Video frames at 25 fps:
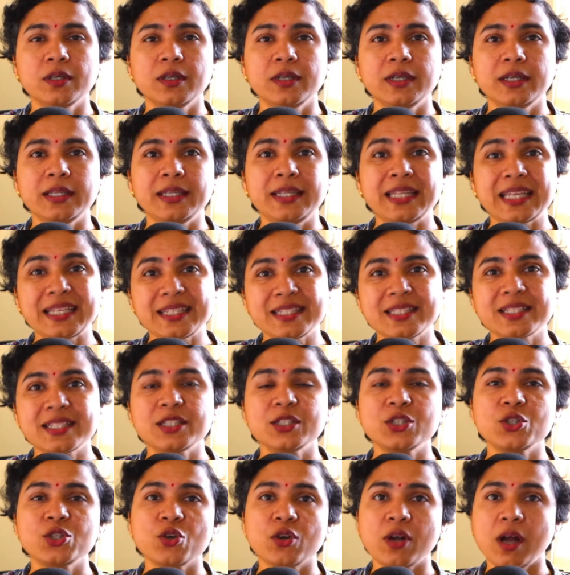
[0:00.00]

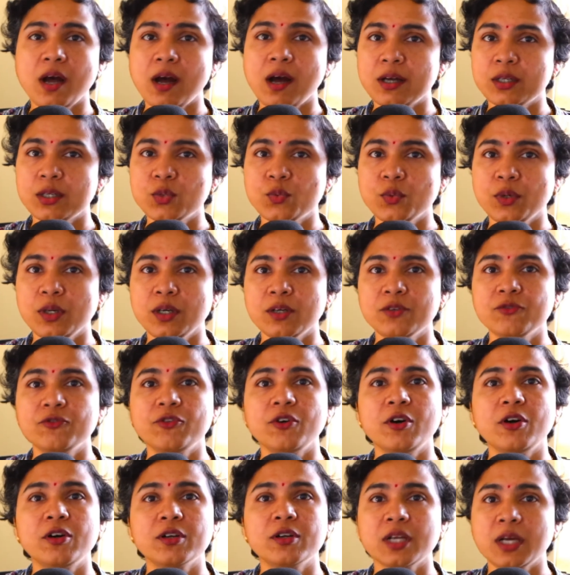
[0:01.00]
license your artwork
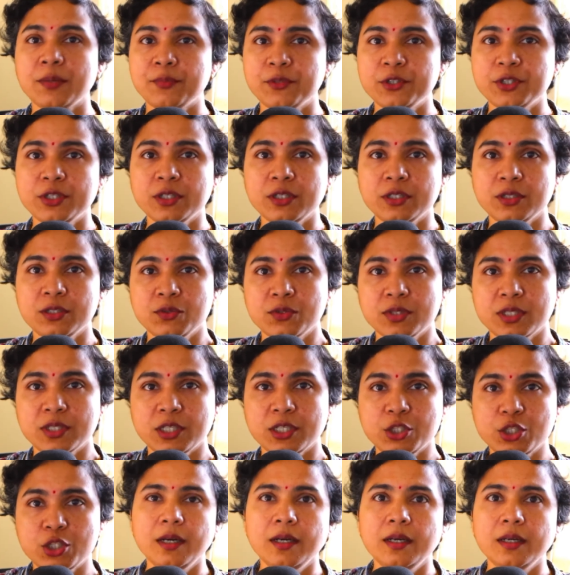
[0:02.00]
for commercial
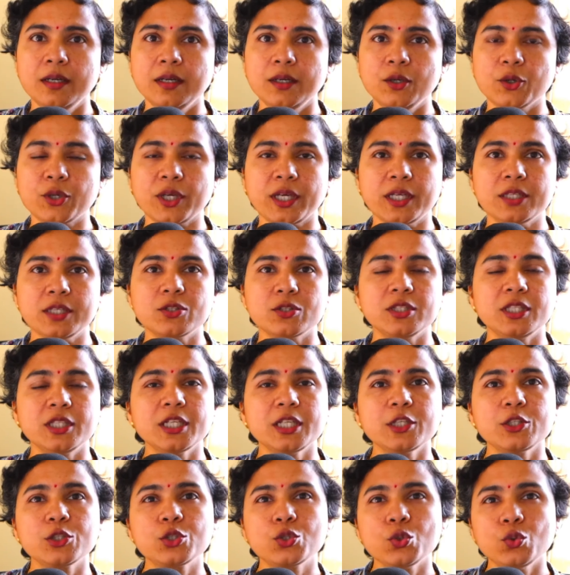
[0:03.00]
usage. Okay, so there
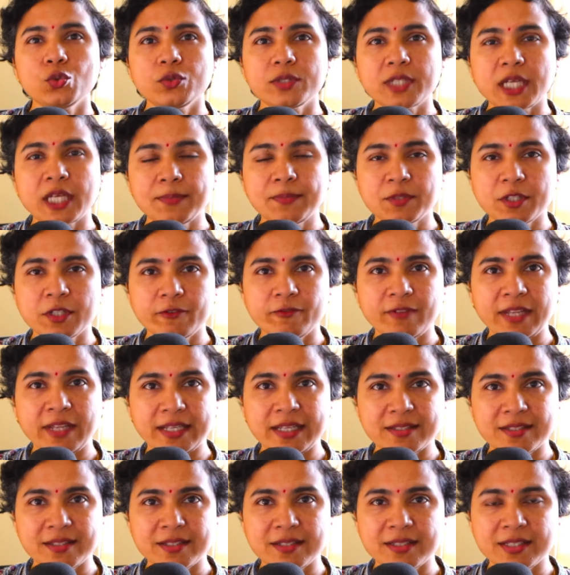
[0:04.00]
are two types of
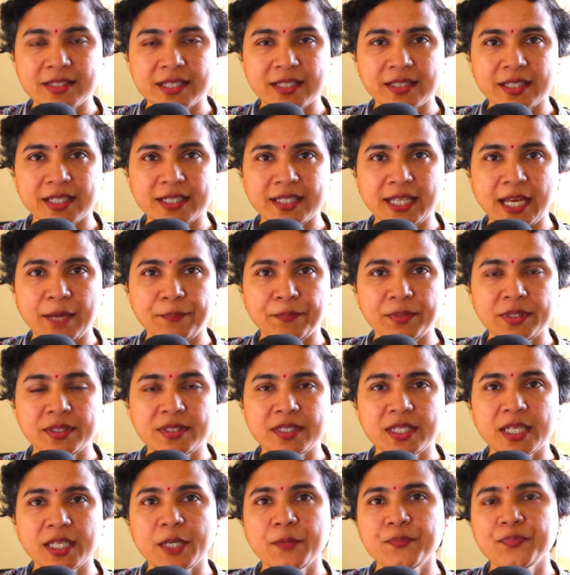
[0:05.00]
licensing that
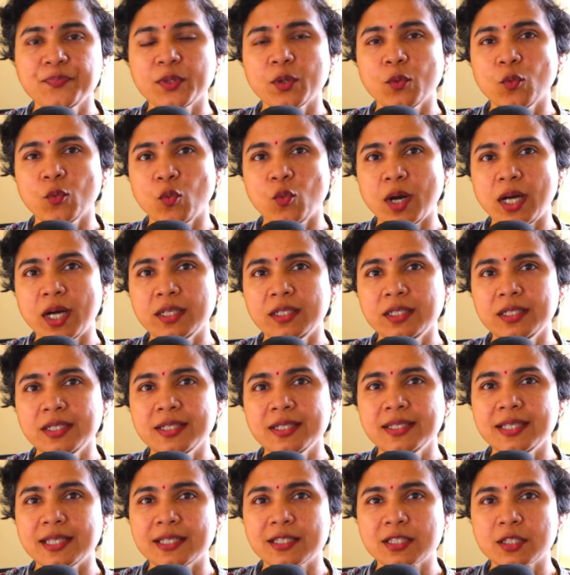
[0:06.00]
happens here. One
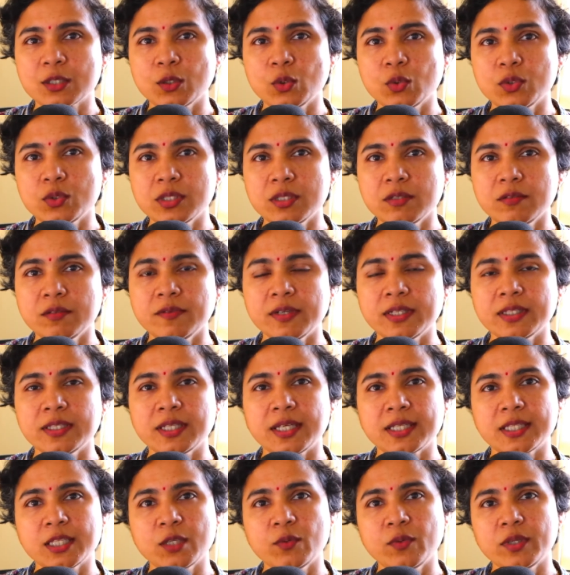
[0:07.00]
is exclusive and
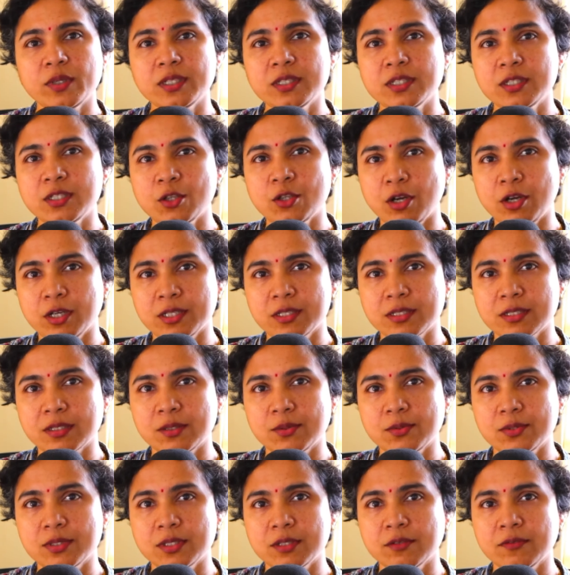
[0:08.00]
the other one is
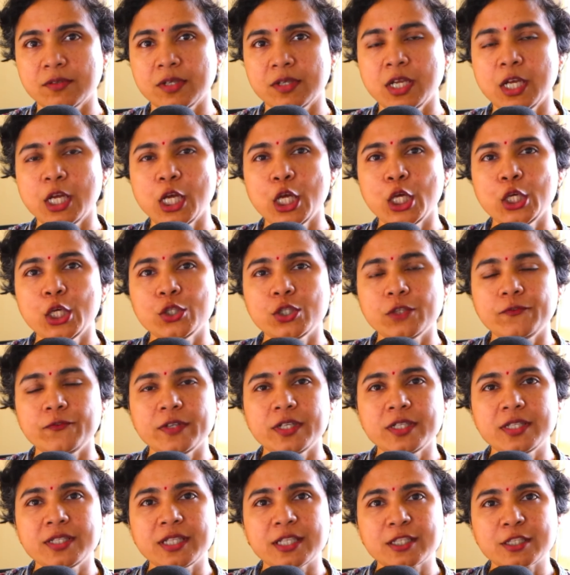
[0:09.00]
non-exclusive. So if
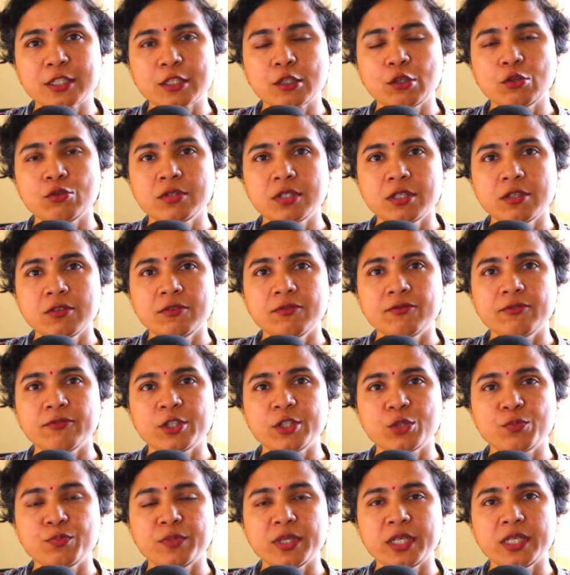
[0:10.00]
it is exclusive,
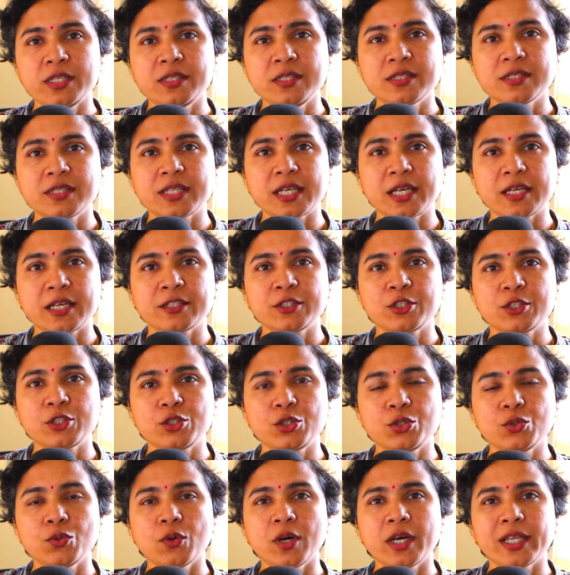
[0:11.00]
which means that
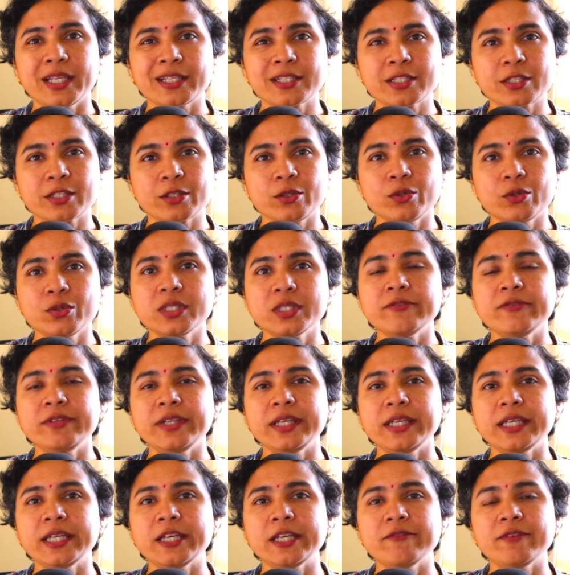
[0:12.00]
you are
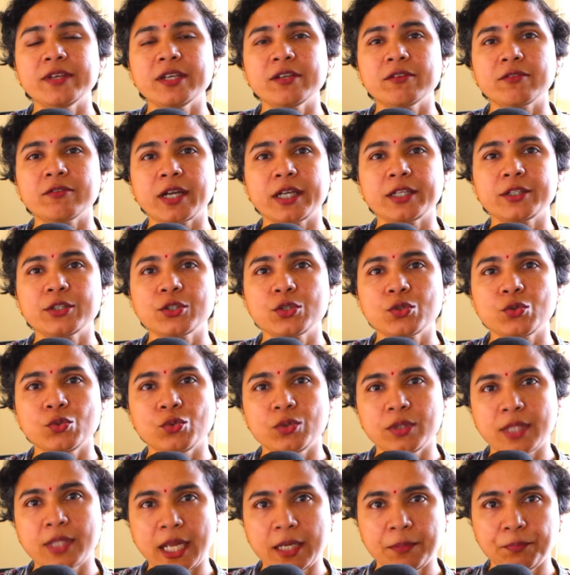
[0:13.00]
exclusively giving rights to
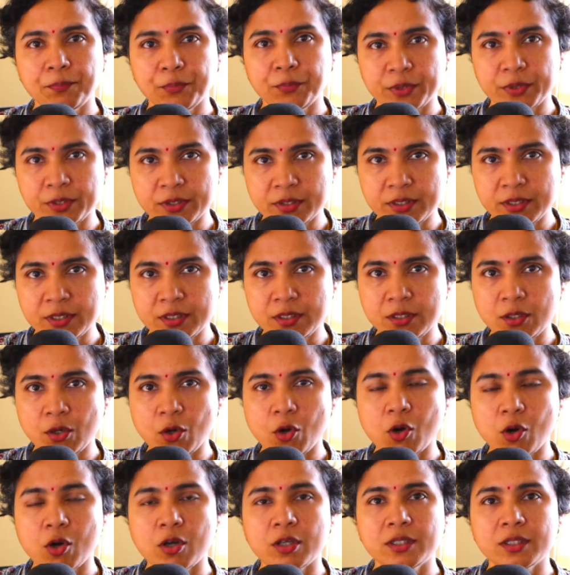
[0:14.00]
that person
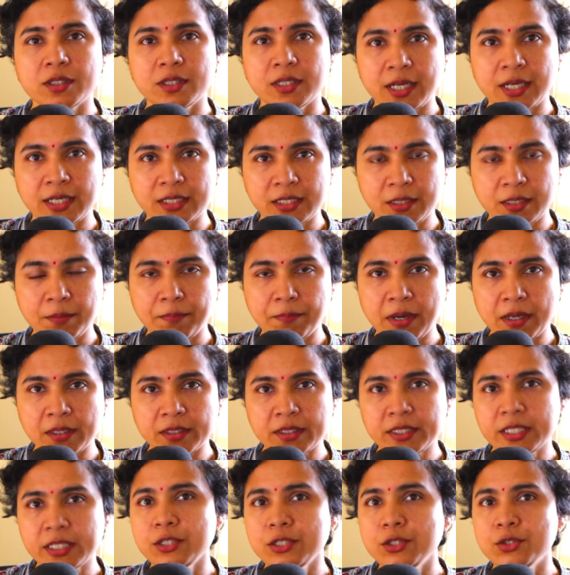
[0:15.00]
or the other
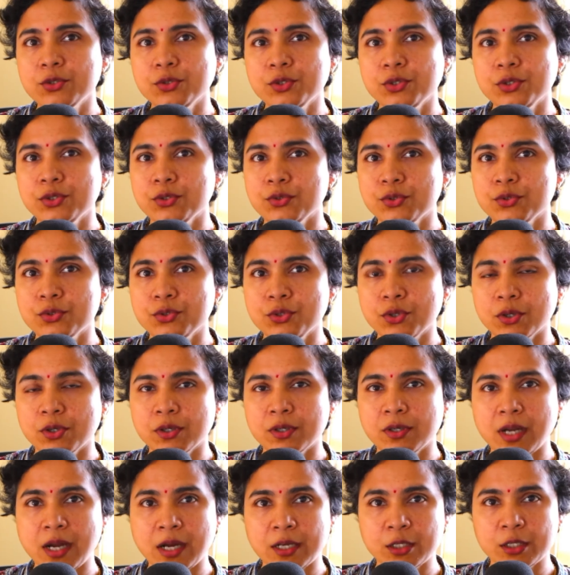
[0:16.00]
party to use your
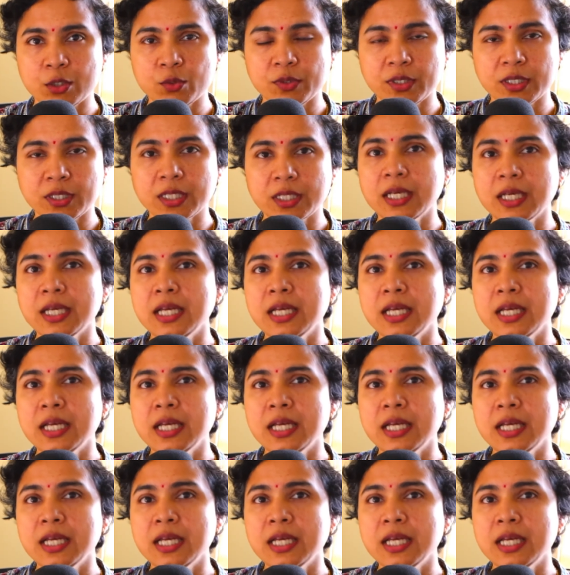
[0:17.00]
artwork.